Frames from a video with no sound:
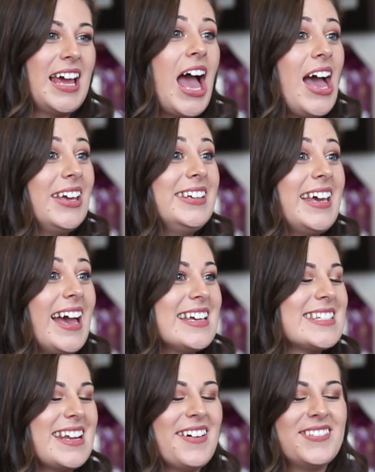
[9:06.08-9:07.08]

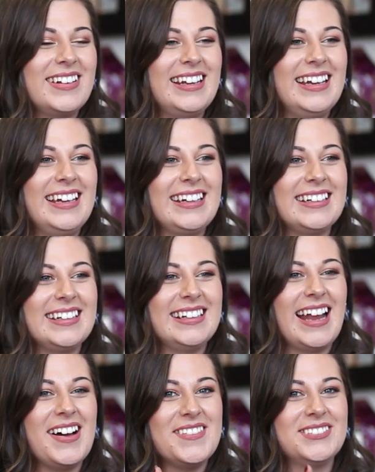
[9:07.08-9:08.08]
Yes, definitely.
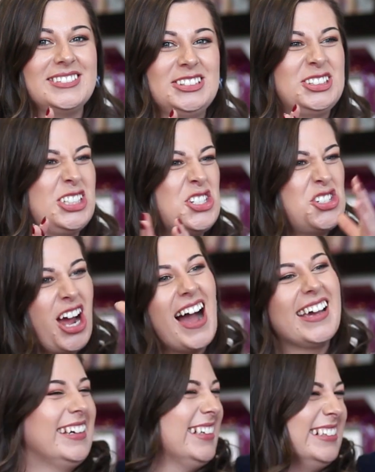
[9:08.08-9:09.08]
And have just a
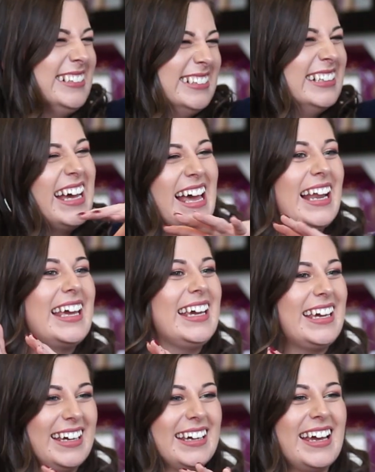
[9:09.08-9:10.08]
giant
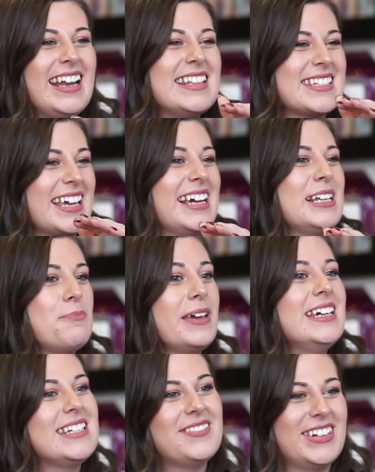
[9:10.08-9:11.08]

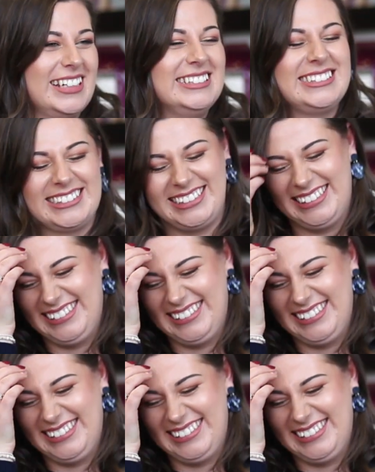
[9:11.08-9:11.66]
encyclopedia version.